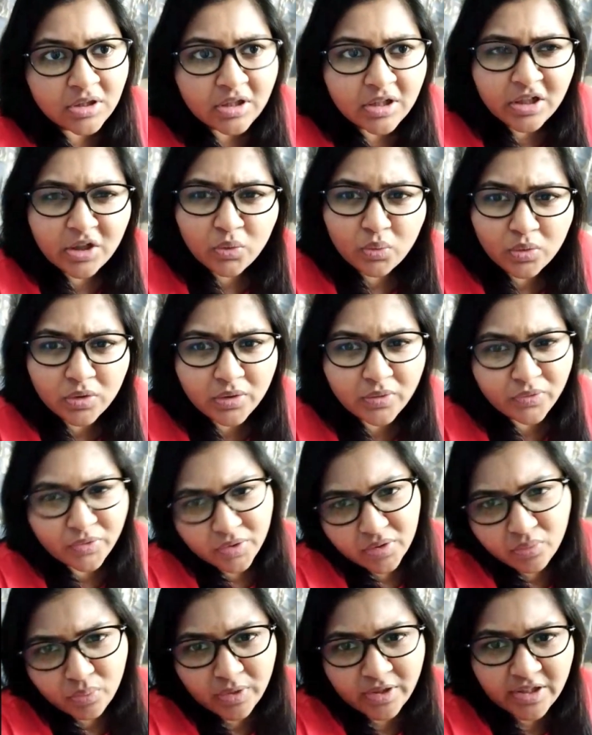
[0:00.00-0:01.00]
It was
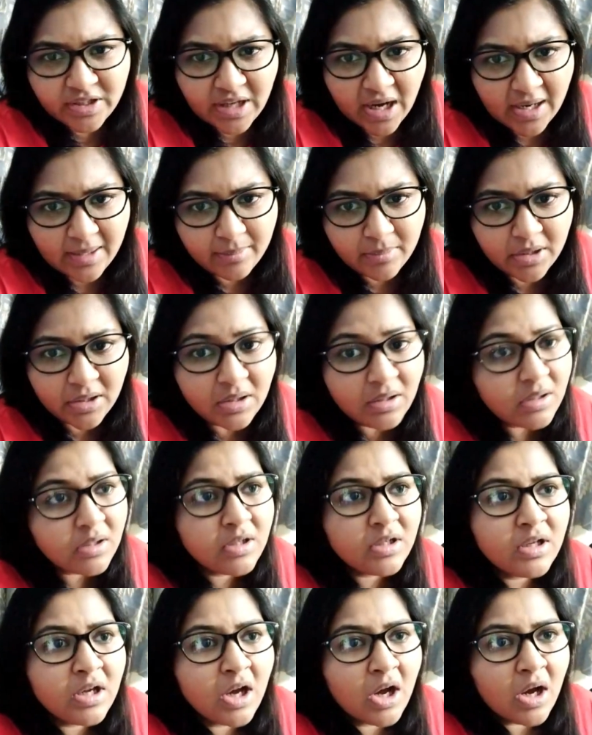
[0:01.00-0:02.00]
very timely.
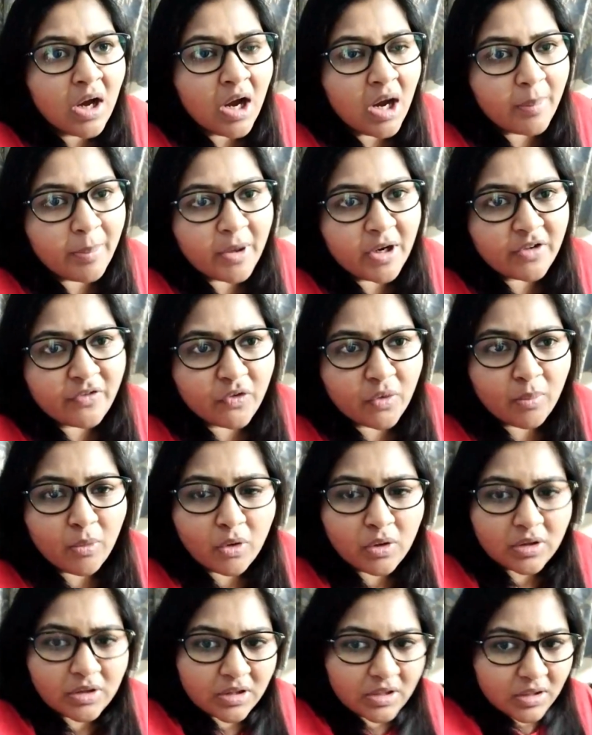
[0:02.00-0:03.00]
Apart from
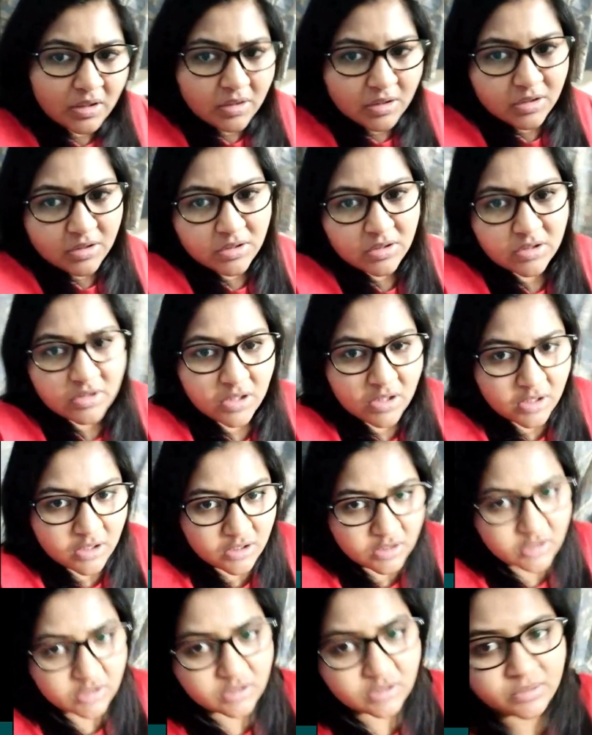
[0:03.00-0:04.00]
all
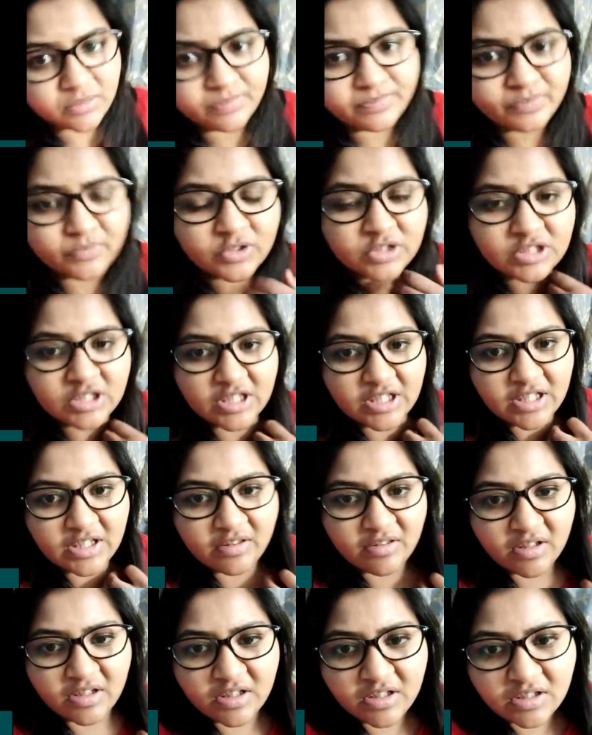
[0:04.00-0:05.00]
the studies
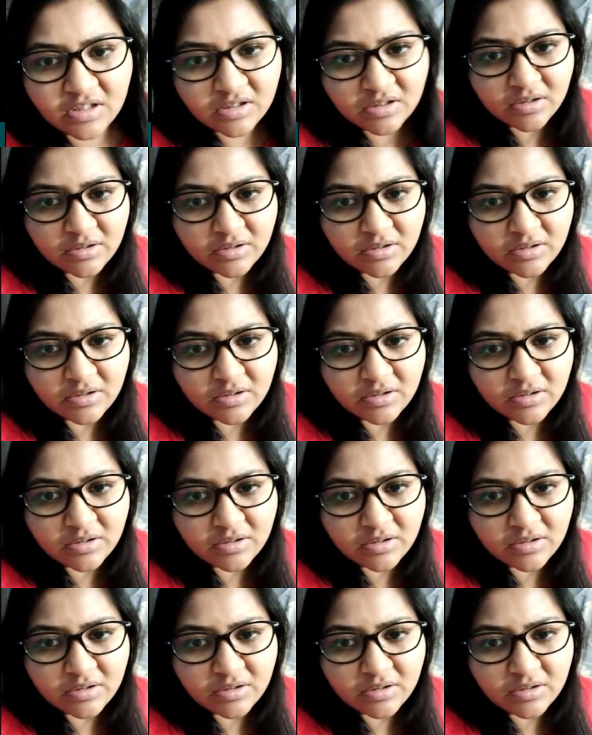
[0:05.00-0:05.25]
and